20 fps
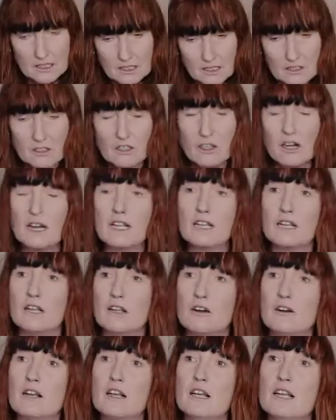a giant
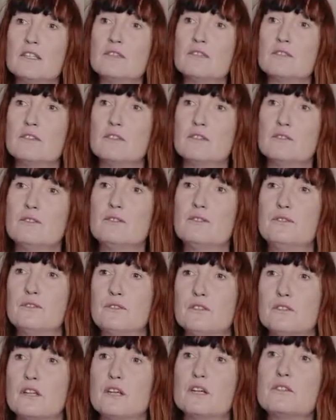long list of,
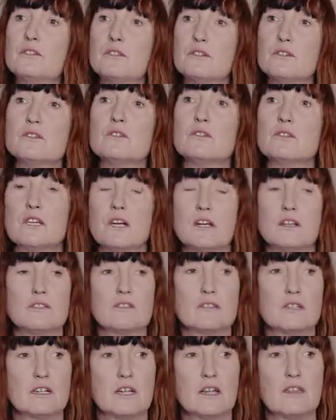you know, do's and
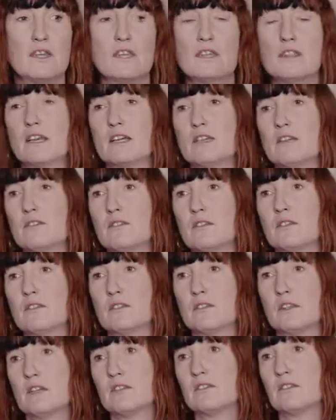don'ts. And I think that gives us
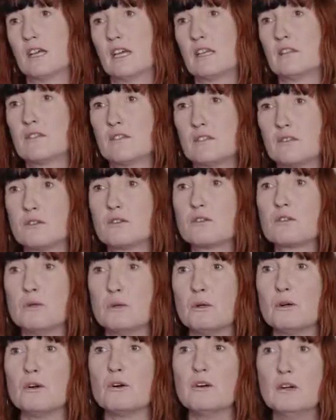a chance to
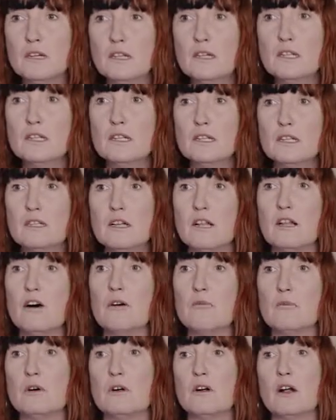explore a
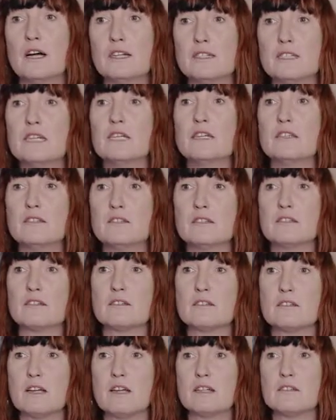lot more ideas
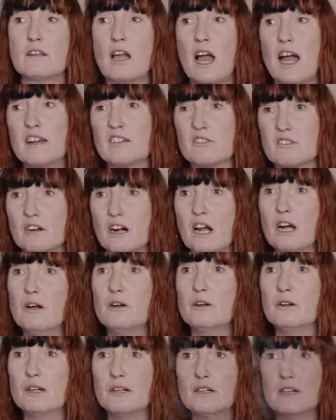and kind of
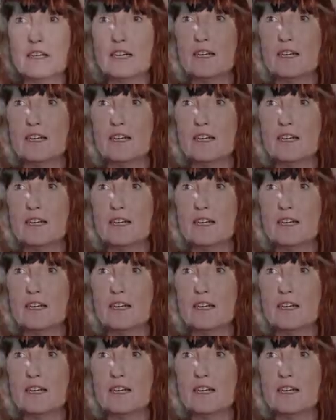grow.